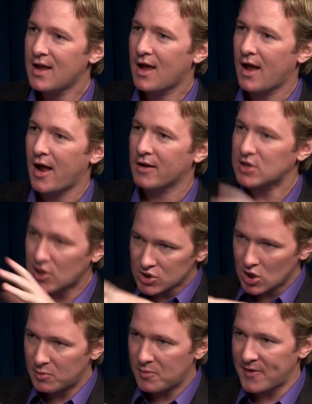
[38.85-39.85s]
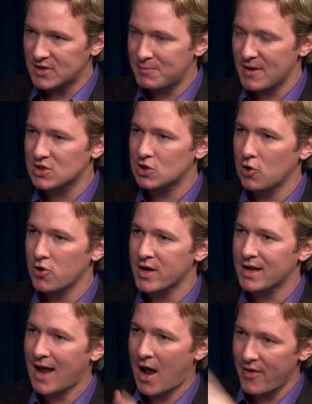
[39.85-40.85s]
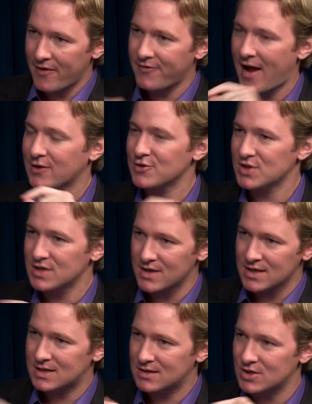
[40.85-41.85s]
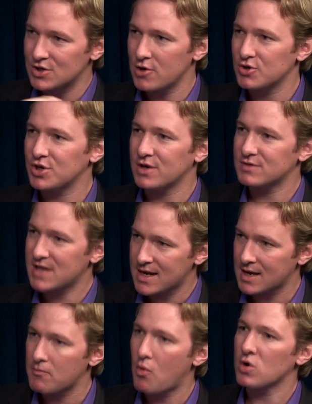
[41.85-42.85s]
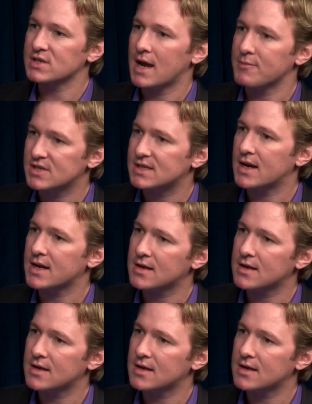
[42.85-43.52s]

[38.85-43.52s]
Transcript: Uh, tell us a little bit about spaced learning right. and how that factors into this this notion of taking more time to study.